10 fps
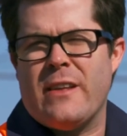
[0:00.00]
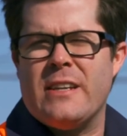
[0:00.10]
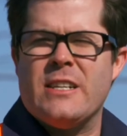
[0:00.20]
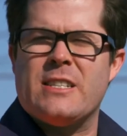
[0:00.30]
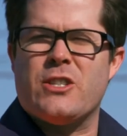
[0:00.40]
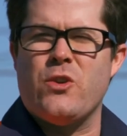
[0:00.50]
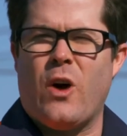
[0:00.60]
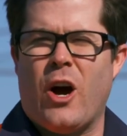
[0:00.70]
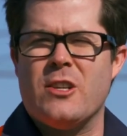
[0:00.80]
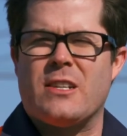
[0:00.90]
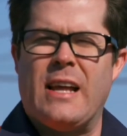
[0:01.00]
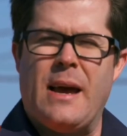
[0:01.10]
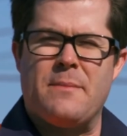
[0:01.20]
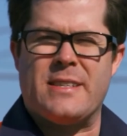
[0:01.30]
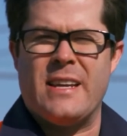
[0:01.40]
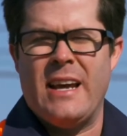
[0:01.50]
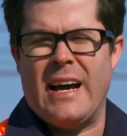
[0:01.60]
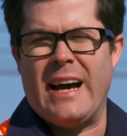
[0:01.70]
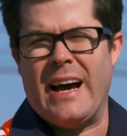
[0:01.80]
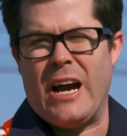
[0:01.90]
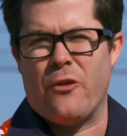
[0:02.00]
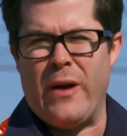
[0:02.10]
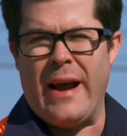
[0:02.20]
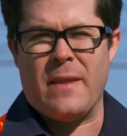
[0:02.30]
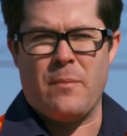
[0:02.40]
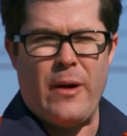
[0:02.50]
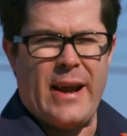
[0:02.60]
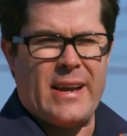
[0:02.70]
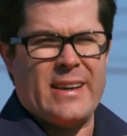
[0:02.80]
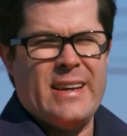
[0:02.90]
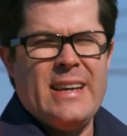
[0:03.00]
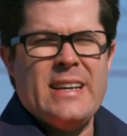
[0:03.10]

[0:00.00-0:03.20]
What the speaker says: They're just 2 hose clamps around the bracket.